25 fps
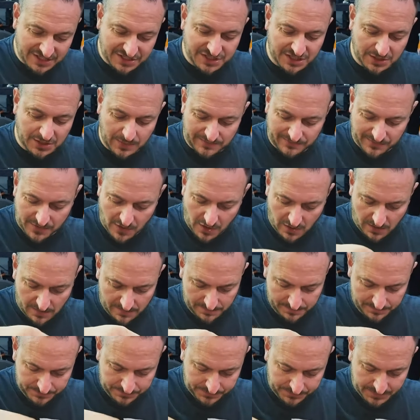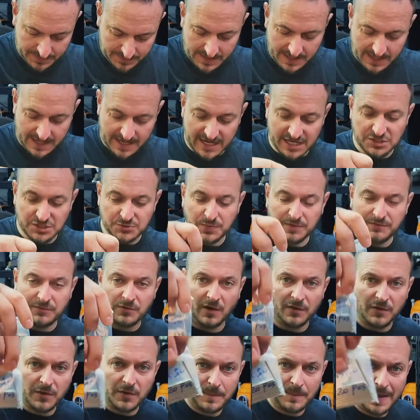thing we've got is we've
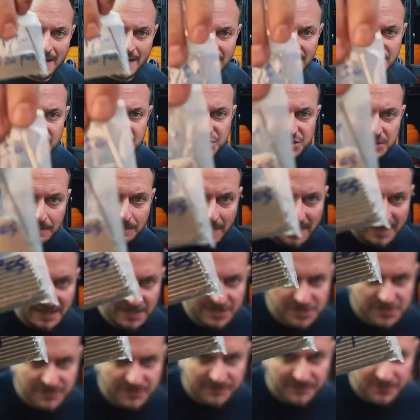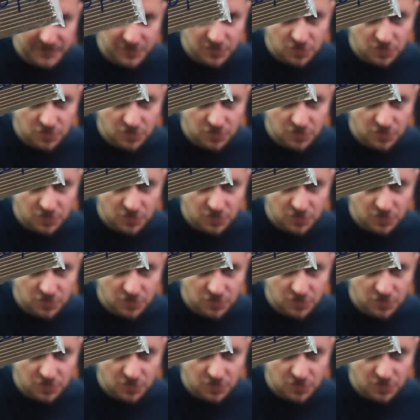got the pins. The pins are for the